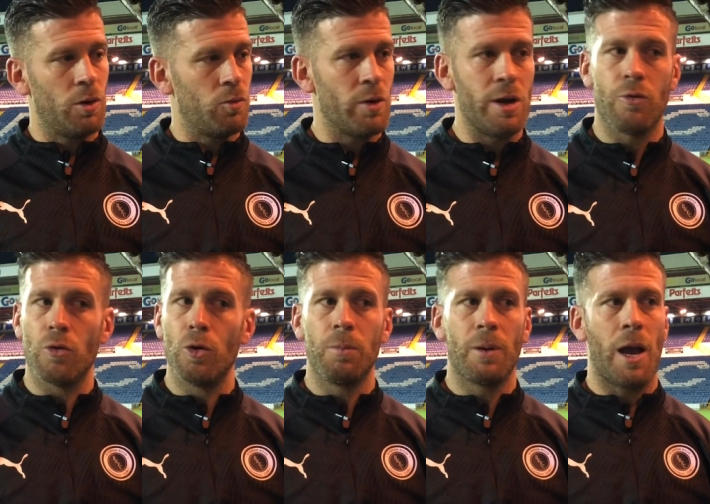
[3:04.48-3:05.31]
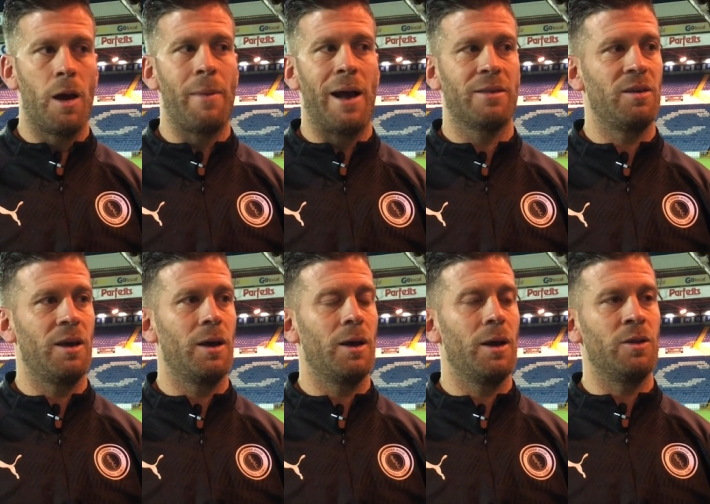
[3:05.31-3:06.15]
to regroup, get them at
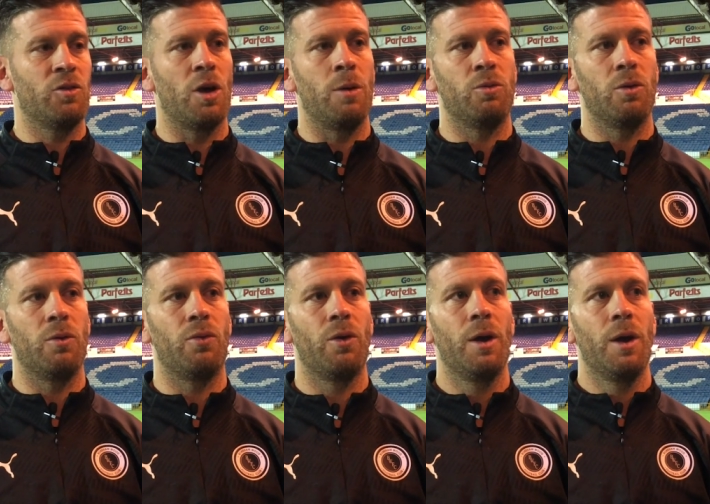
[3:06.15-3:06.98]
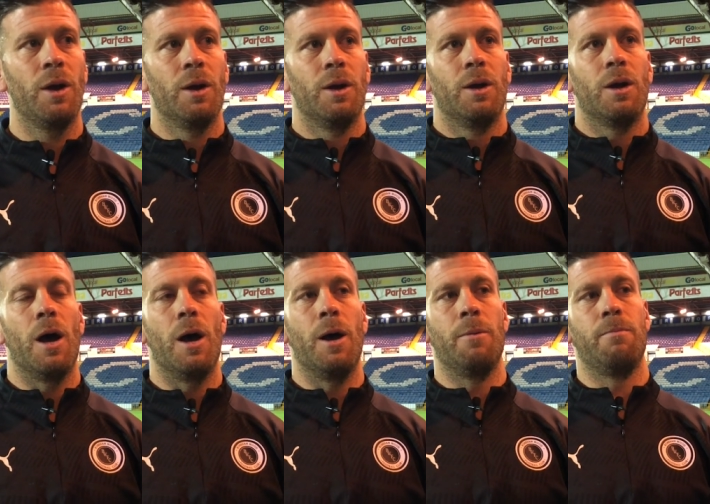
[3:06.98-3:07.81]
it in terms of
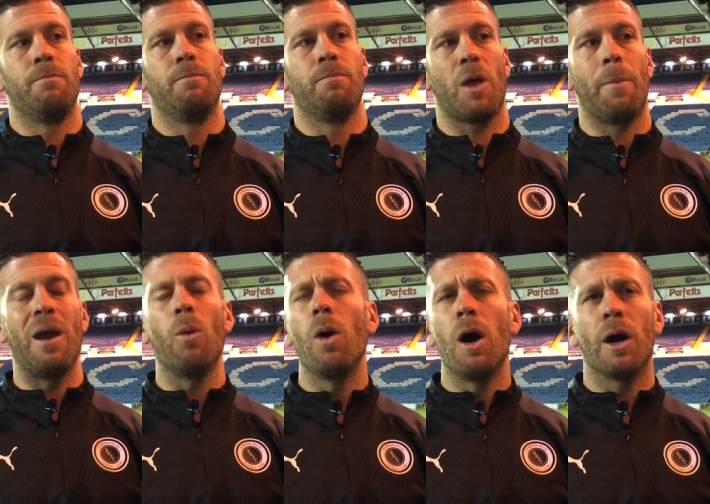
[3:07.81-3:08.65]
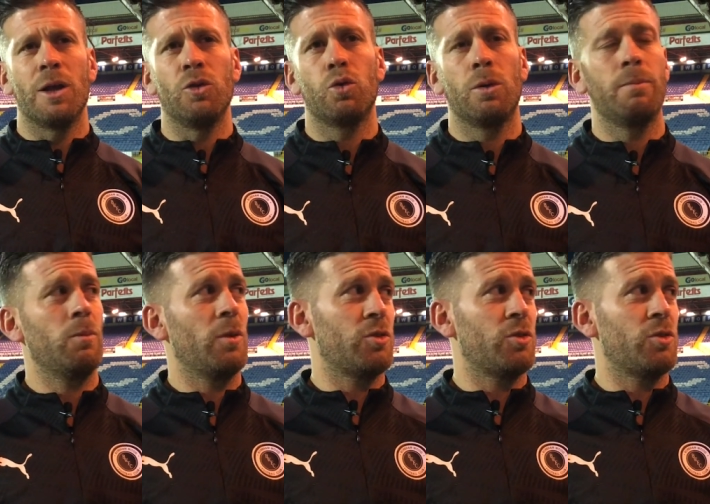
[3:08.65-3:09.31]
a bit of work into him.